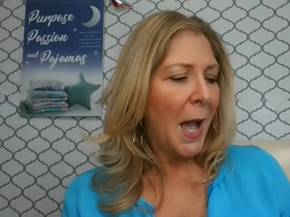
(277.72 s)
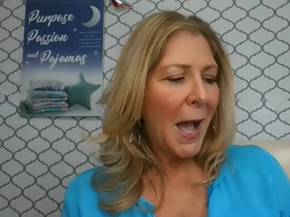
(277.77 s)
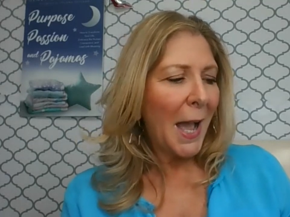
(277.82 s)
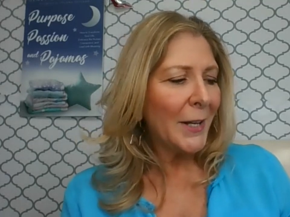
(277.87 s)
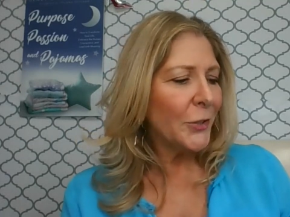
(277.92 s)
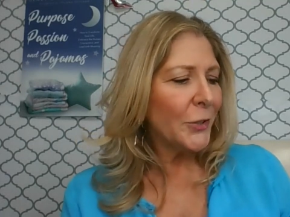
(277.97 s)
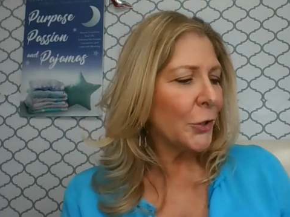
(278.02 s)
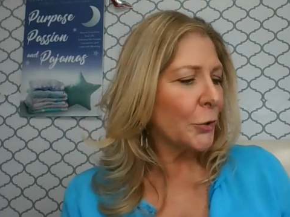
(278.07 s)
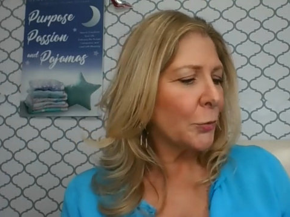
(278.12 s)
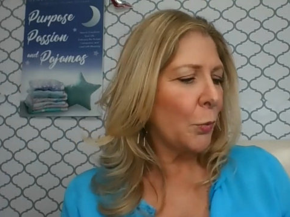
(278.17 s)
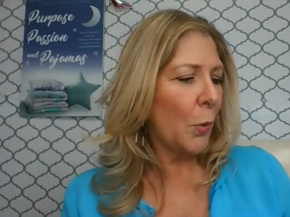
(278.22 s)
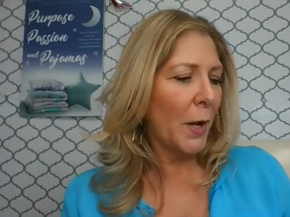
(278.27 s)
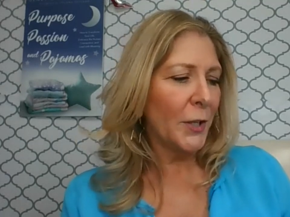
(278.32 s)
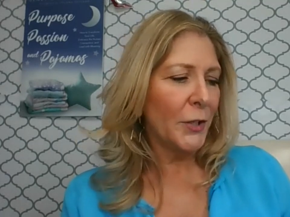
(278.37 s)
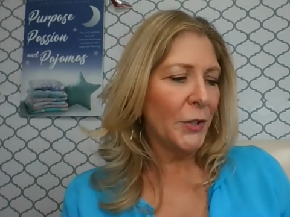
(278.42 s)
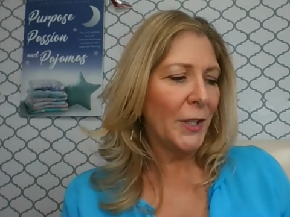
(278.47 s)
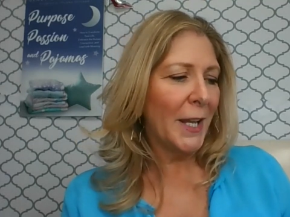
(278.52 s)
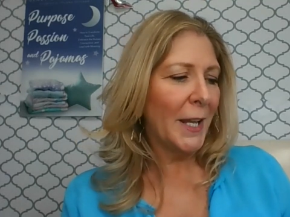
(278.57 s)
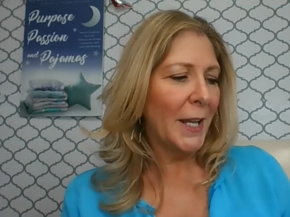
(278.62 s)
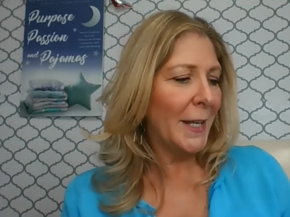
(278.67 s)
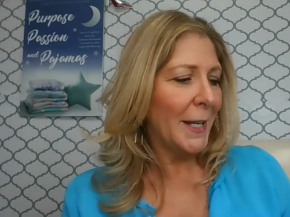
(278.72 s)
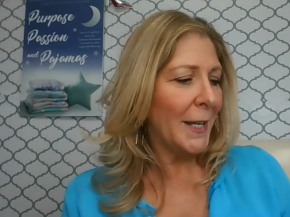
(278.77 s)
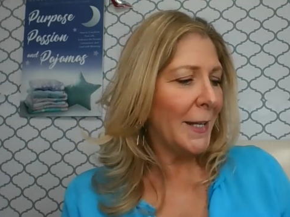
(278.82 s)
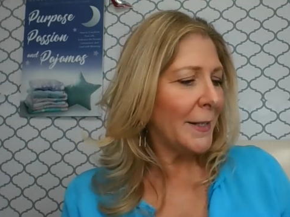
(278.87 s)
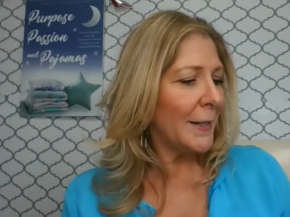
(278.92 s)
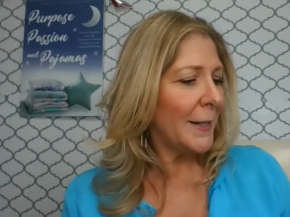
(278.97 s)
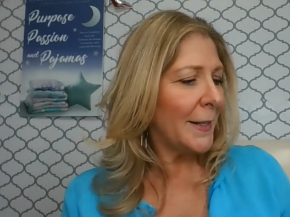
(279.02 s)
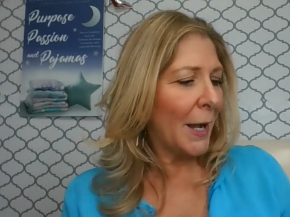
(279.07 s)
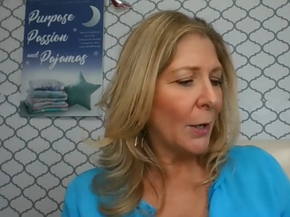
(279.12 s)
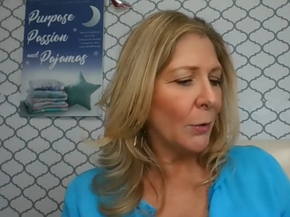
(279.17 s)
I just wanted to get
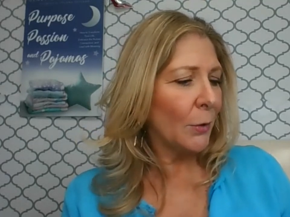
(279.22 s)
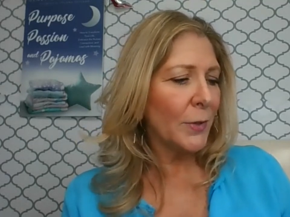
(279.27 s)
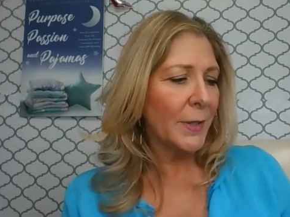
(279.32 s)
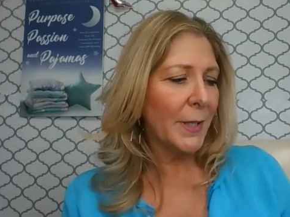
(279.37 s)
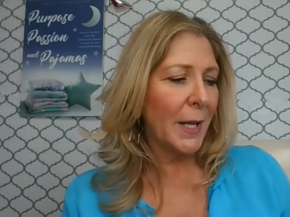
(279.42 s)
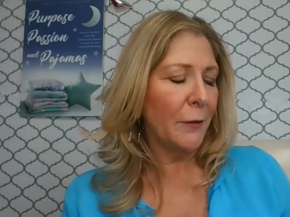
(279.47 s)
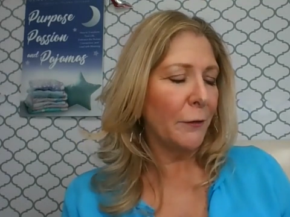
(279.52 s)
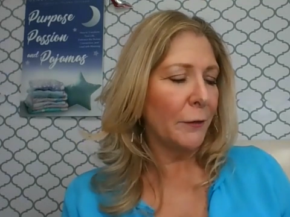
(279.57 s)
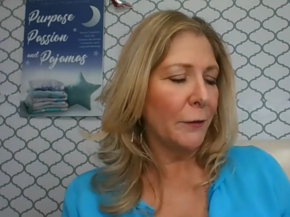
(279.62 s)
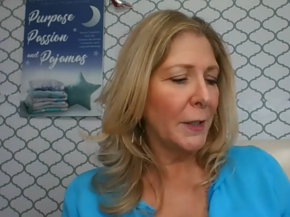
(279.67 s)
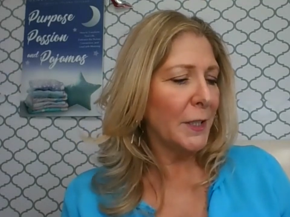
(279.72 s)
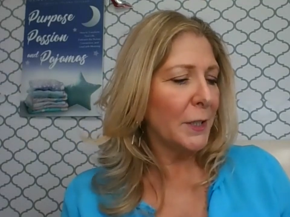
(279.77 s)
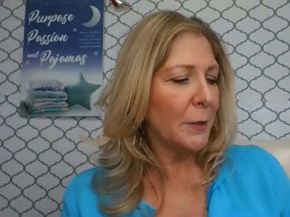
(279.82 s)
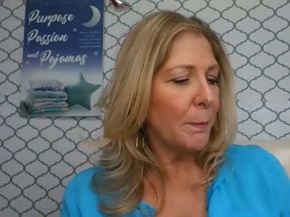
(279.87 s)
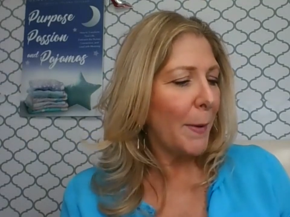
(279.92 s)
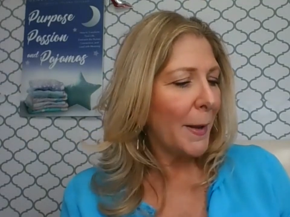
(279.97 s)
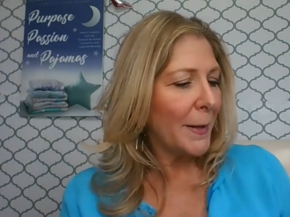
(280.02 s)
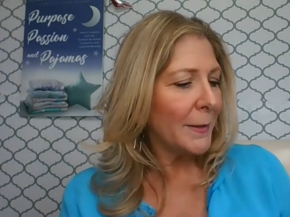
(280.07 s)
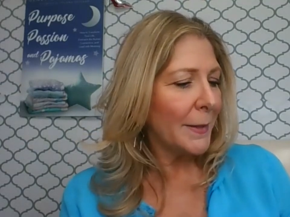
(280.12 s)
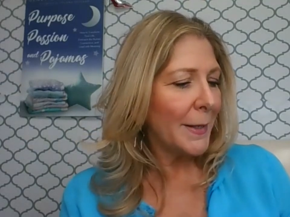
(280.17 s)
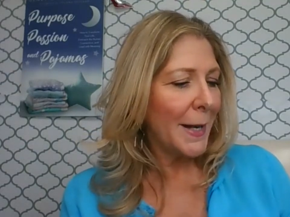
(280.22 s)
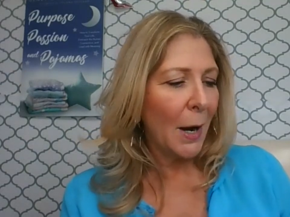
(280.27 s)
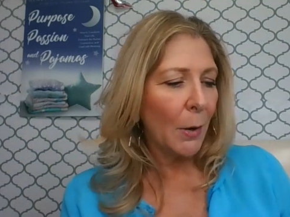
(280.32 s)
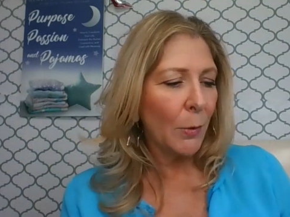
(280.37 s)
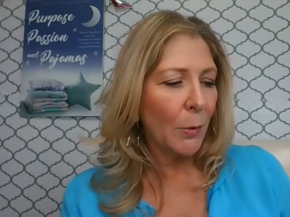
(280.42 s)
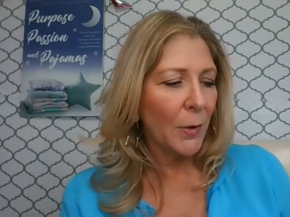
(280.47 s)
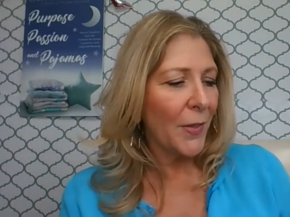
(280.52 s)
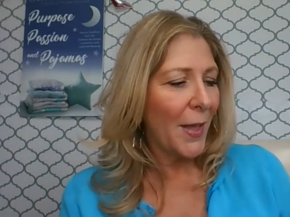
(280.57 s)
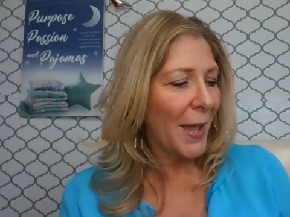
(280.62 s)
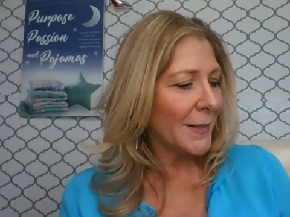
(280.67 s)
in and out safely, spend an
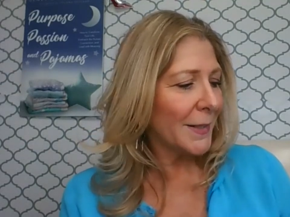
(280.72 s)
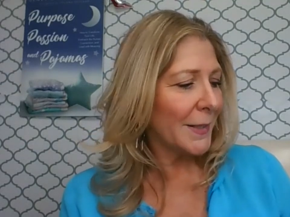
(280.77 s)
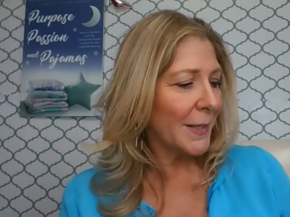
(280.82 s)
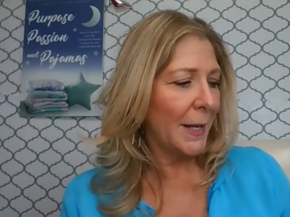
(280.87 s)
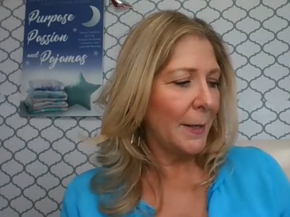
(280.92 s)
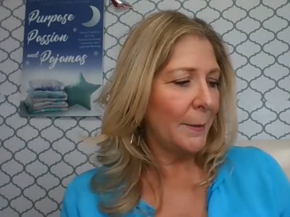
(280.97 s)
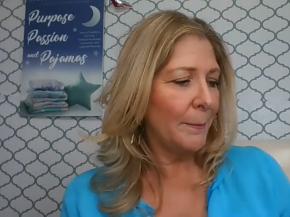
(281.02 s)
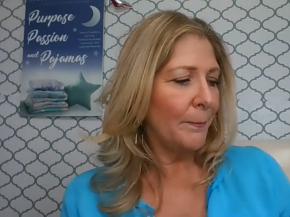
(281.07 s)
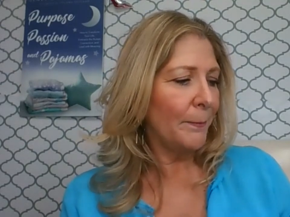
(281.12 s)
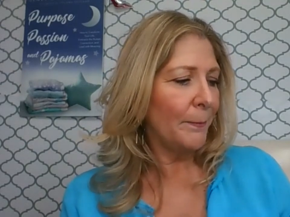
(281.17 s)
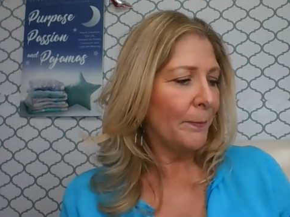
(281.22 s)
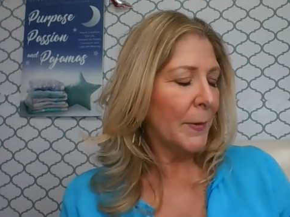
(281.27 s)
hour, that's it.